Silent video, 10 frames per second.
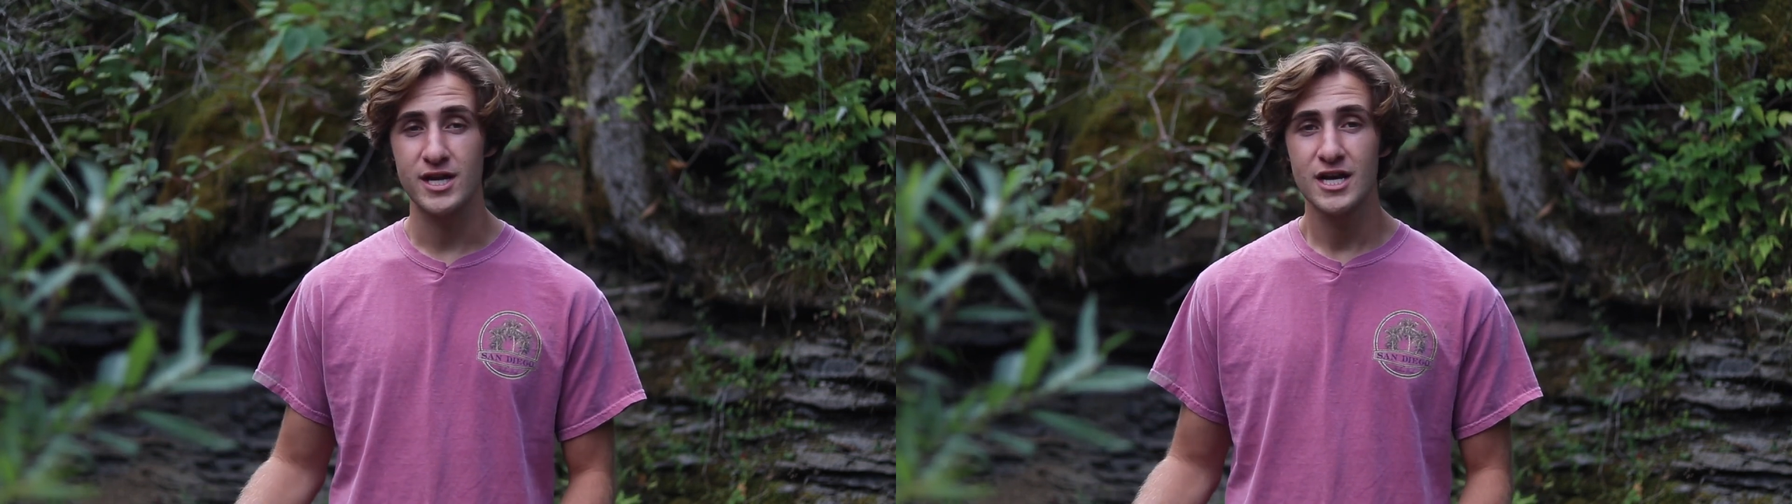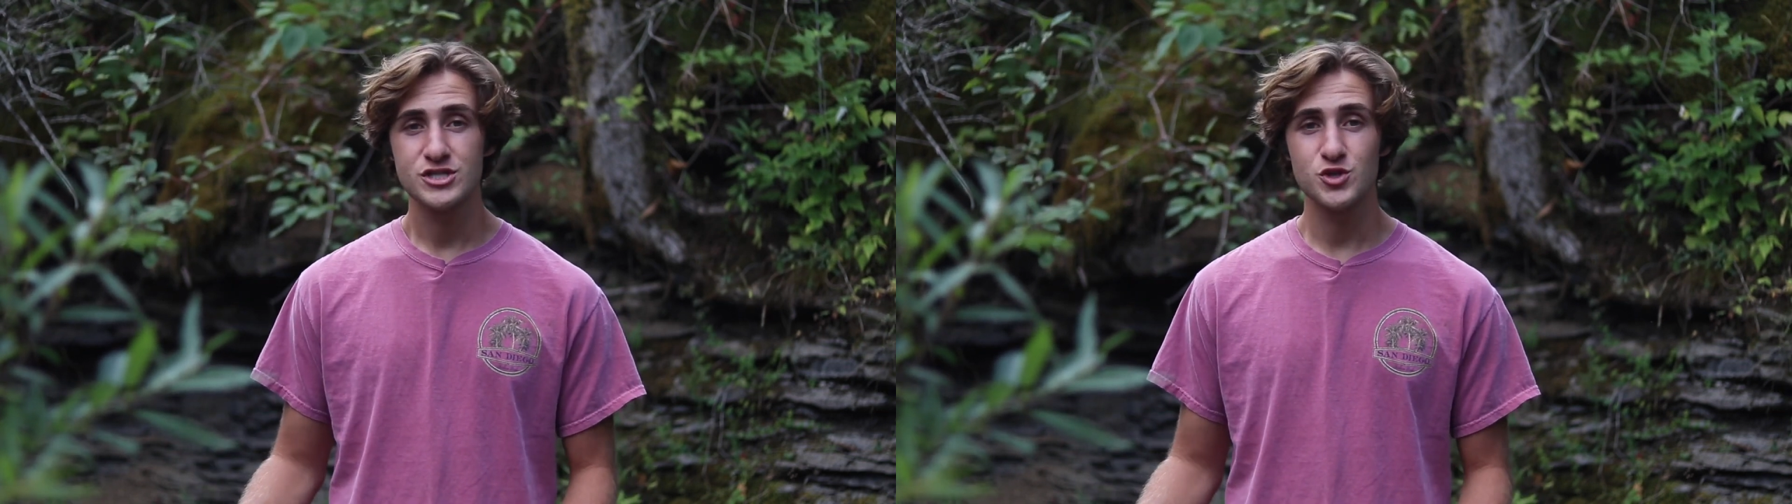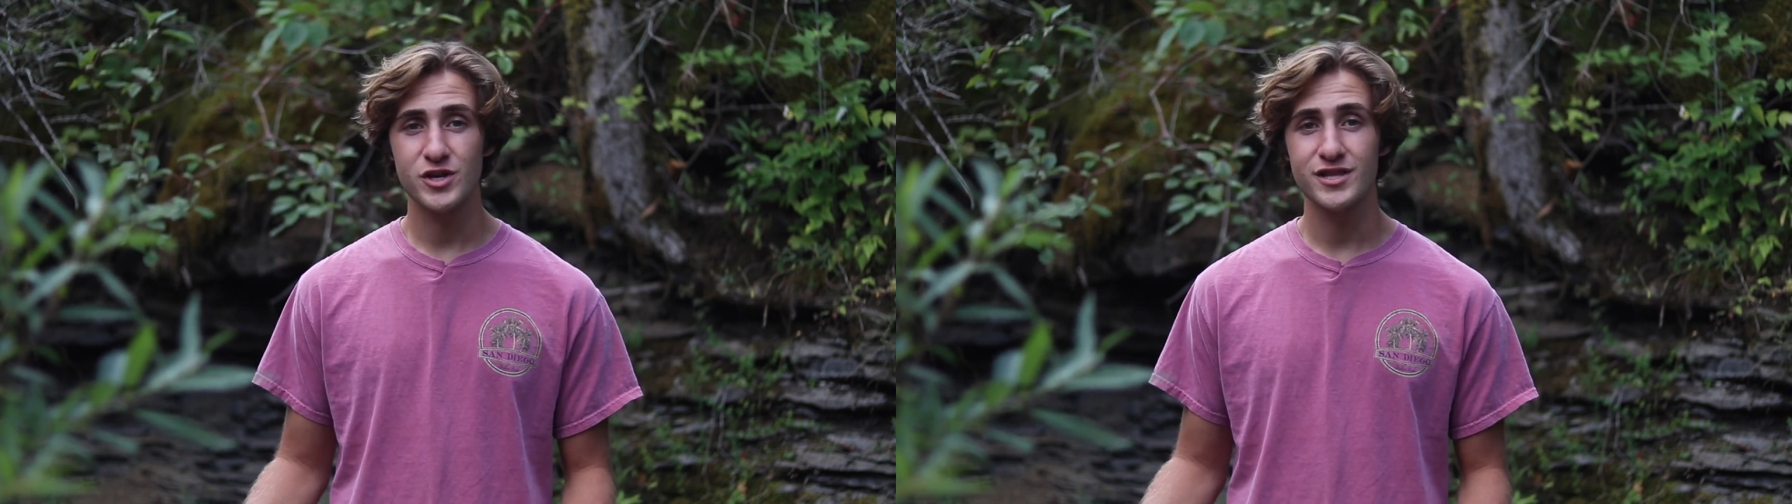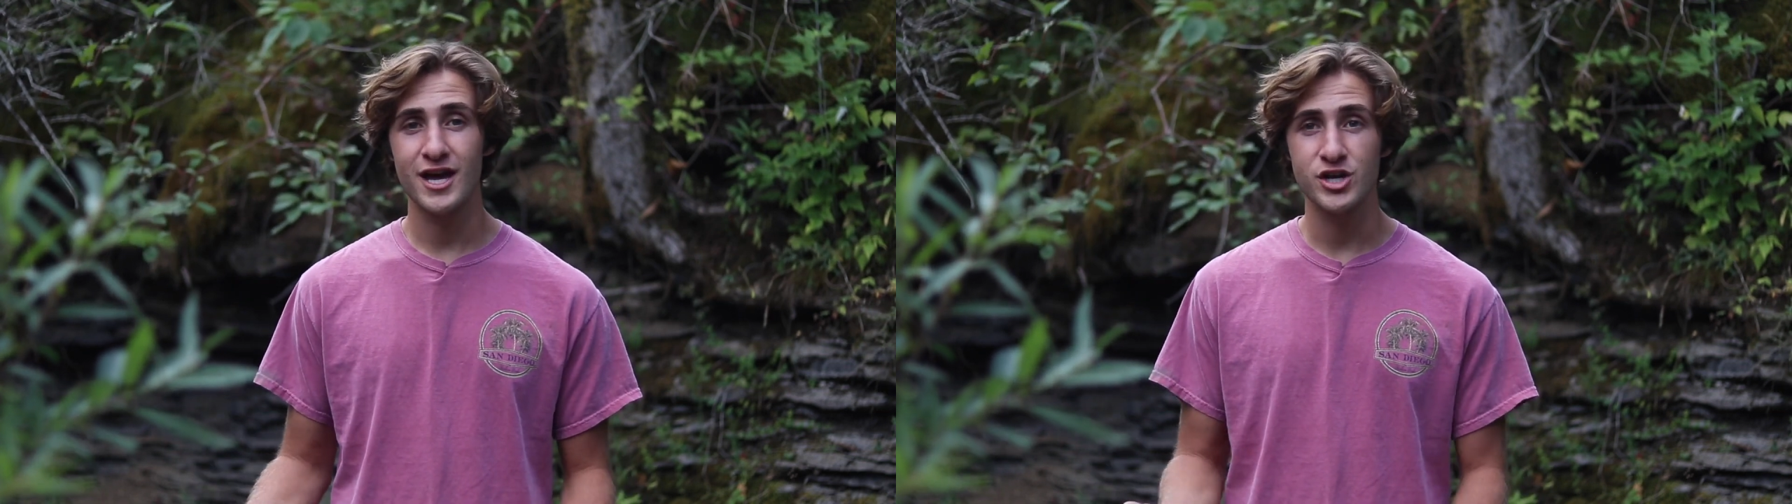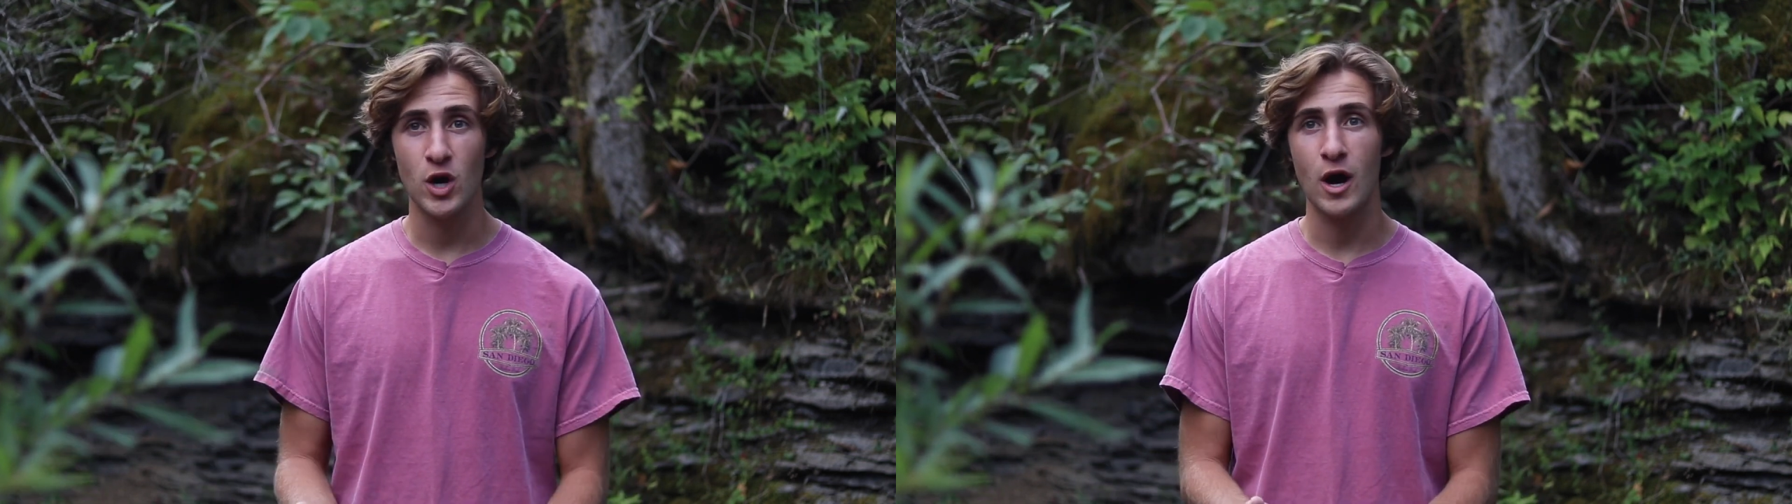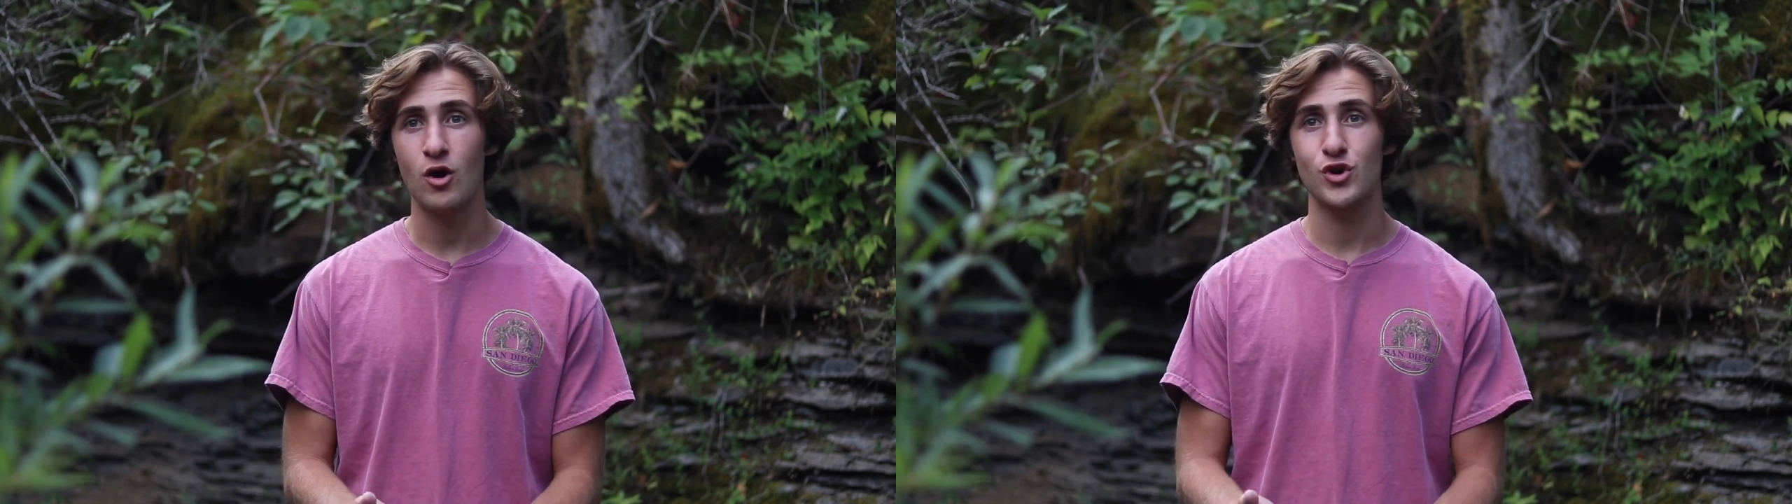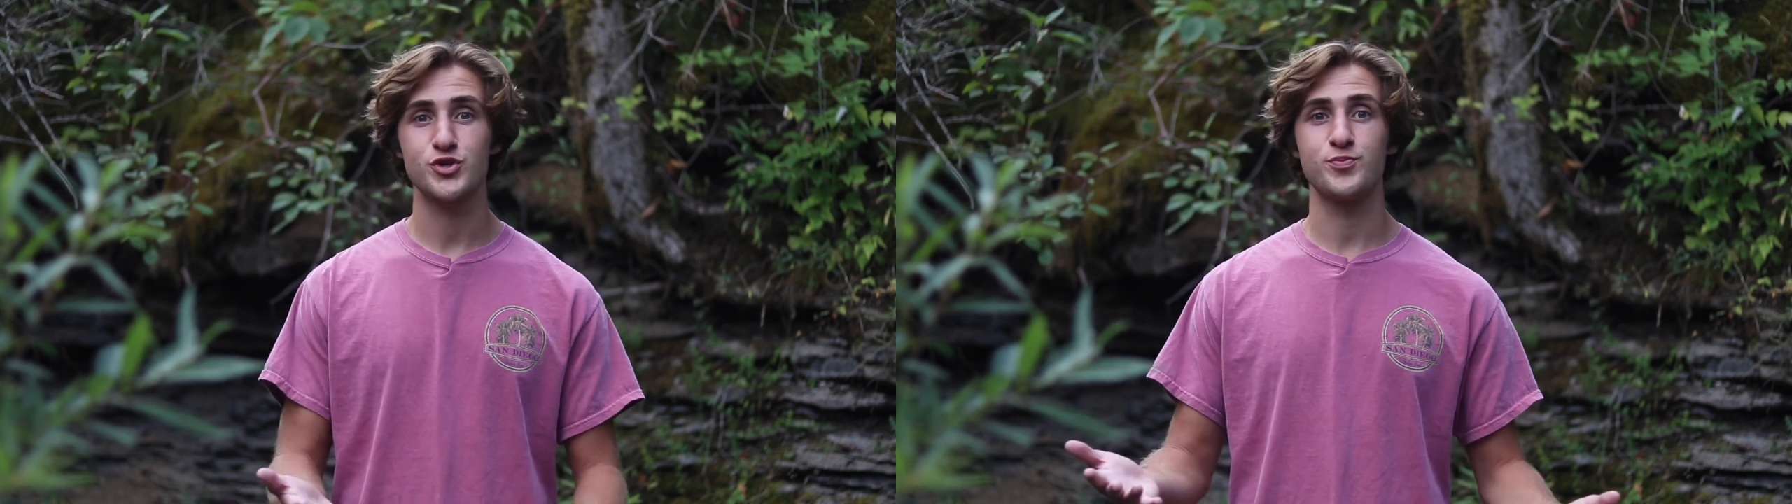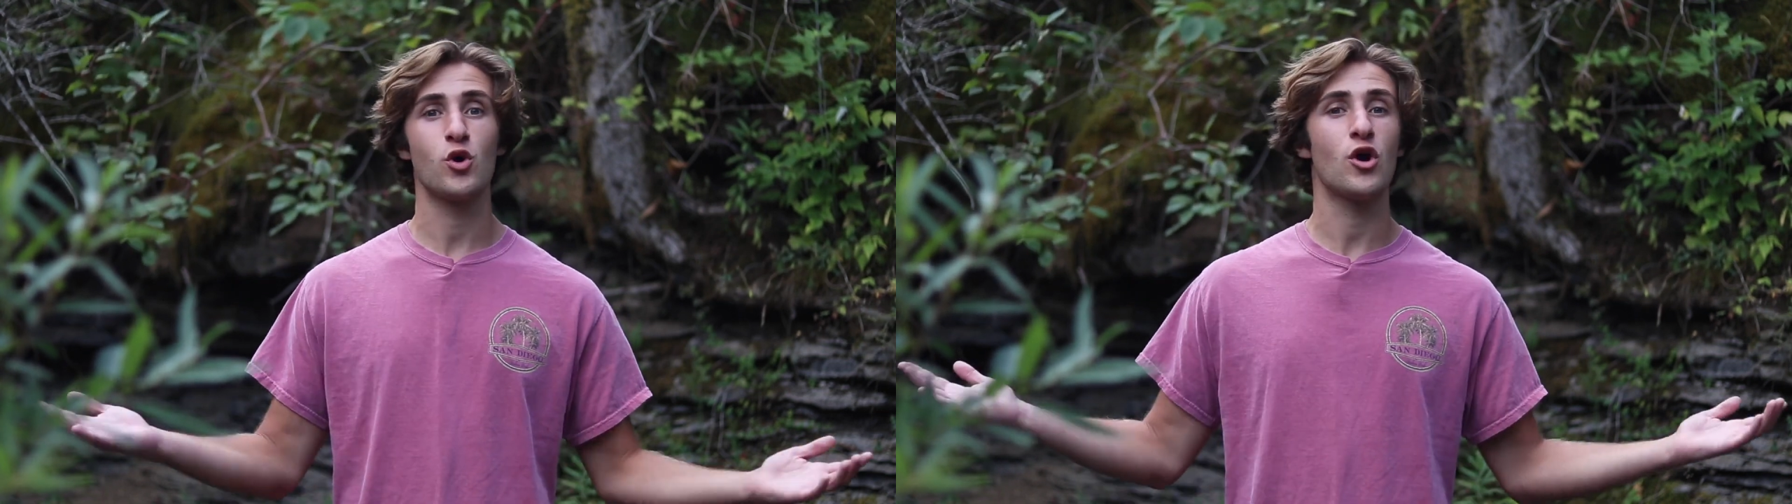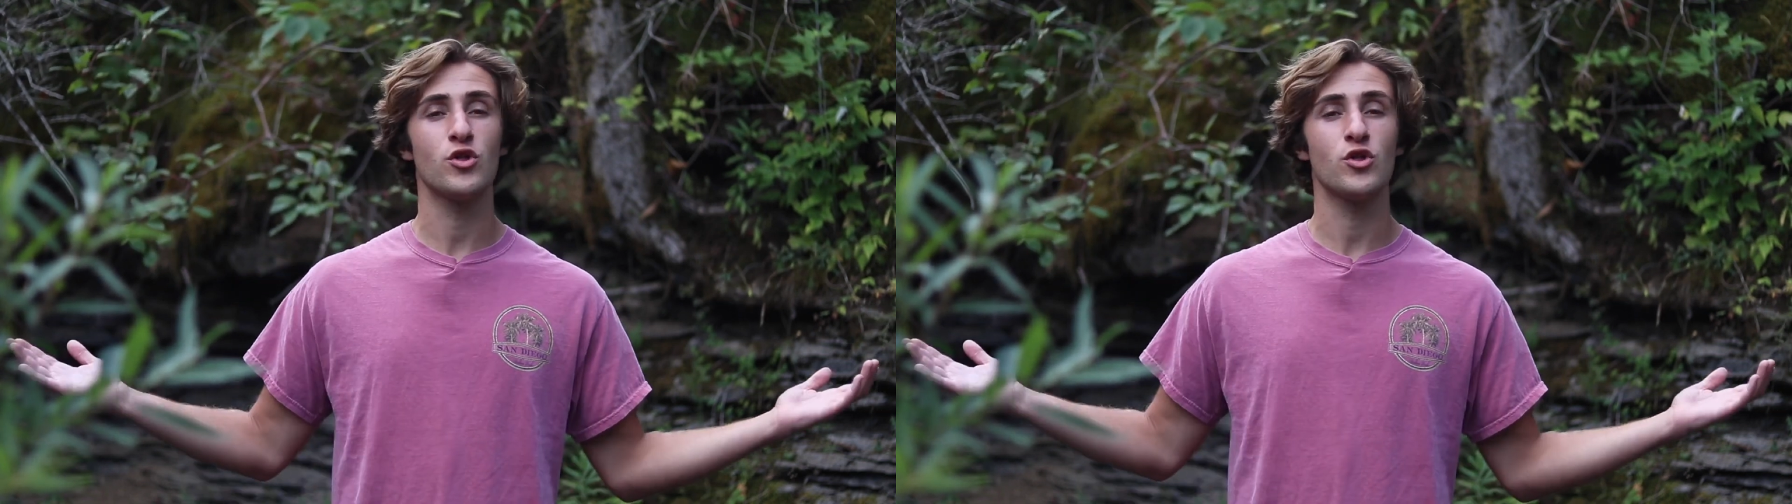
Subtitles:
so you can then go out and explore all the